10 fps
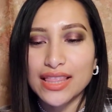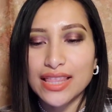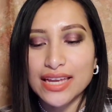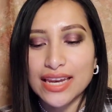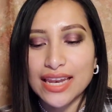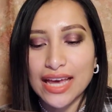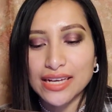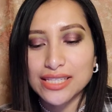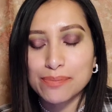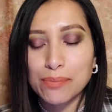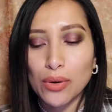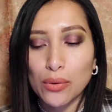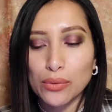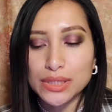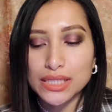The next
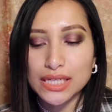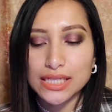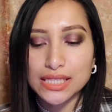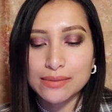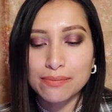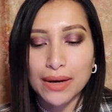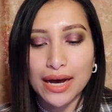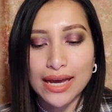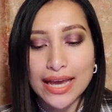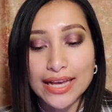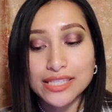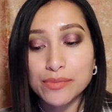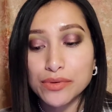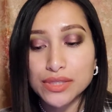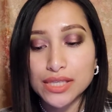post is by
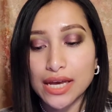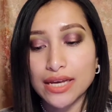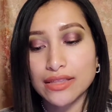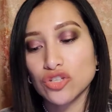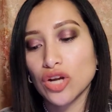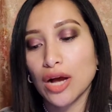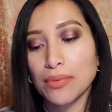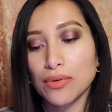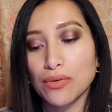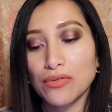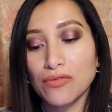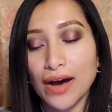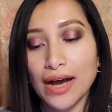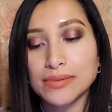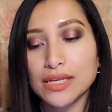Cxcbeauty, the Tropical
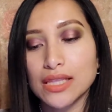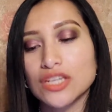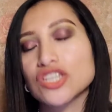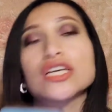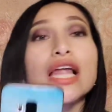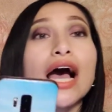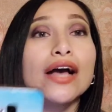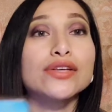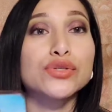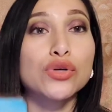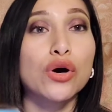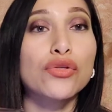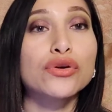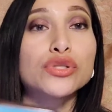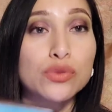Vibes collection. I saw
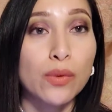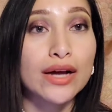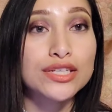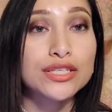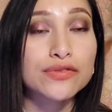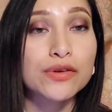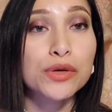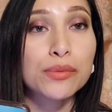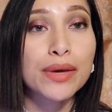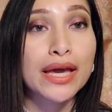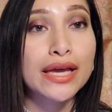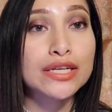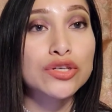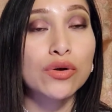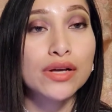their swatches from their
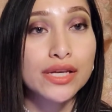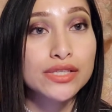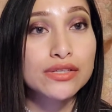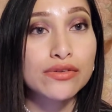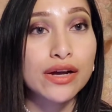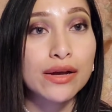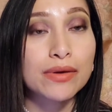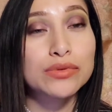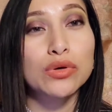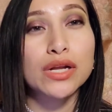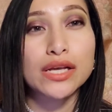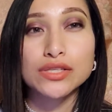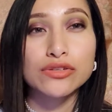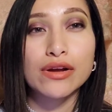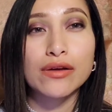page on Instagram. It was on an
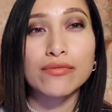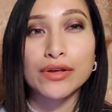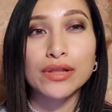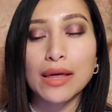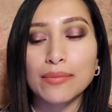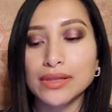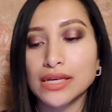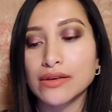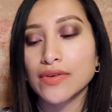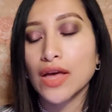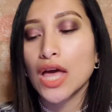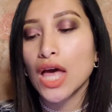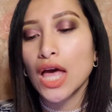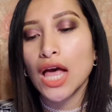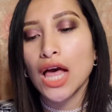Instagram reel, I believe.
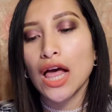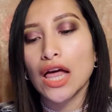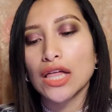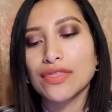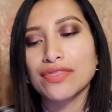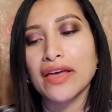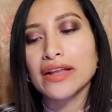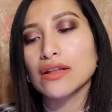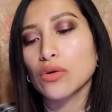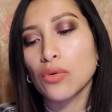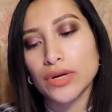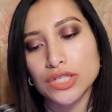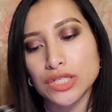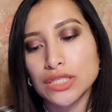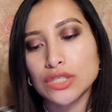They look
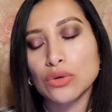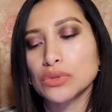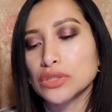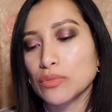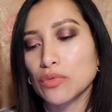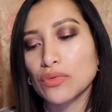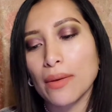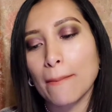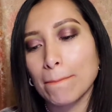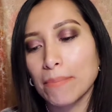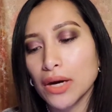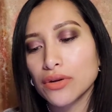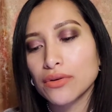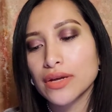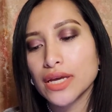gorgeous, so smooth and
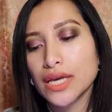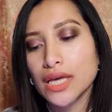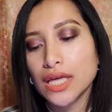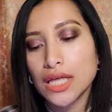buttery.